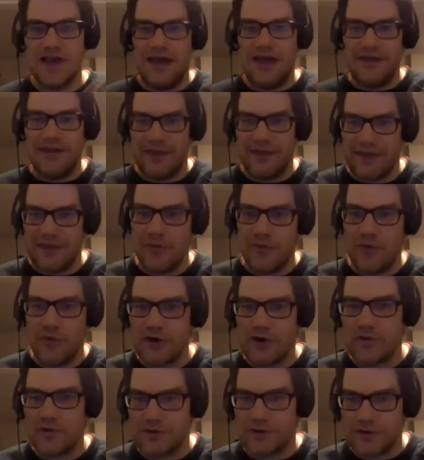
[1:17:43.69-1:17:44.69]
and then they
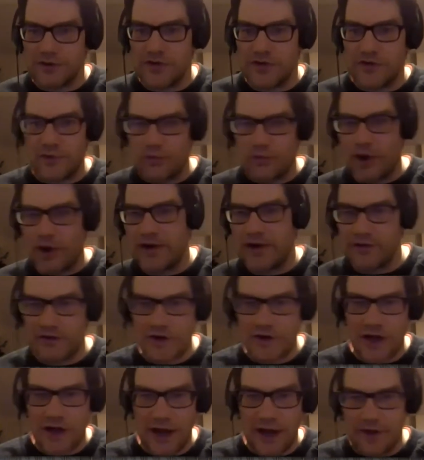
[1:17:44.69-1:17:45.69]
work with sort of the writer
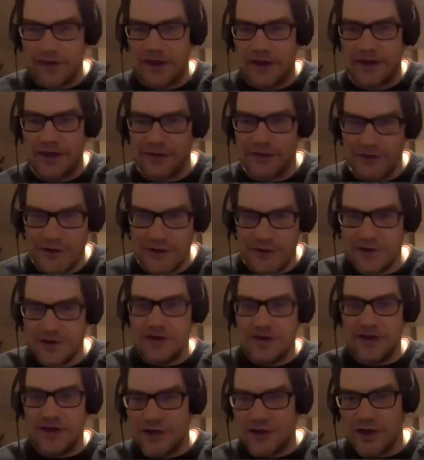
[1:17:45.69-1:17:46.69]
to kind of like,
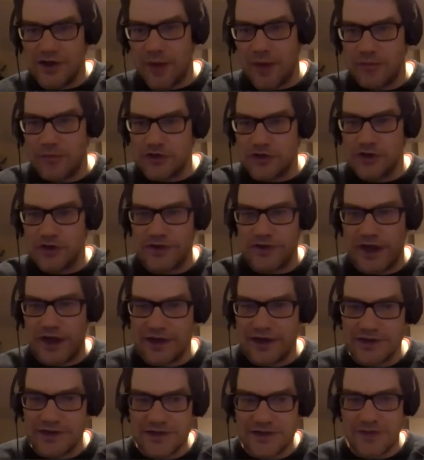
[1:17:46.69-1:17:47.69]
you know, help turn that
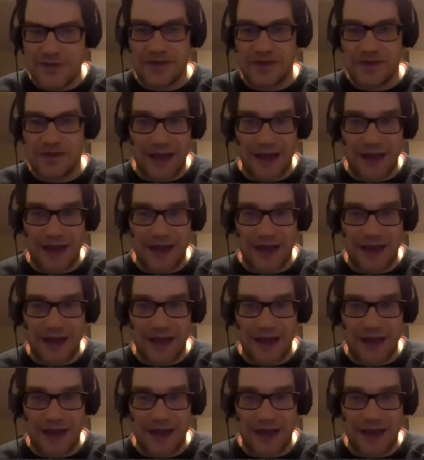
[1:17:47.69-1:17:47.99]
into something.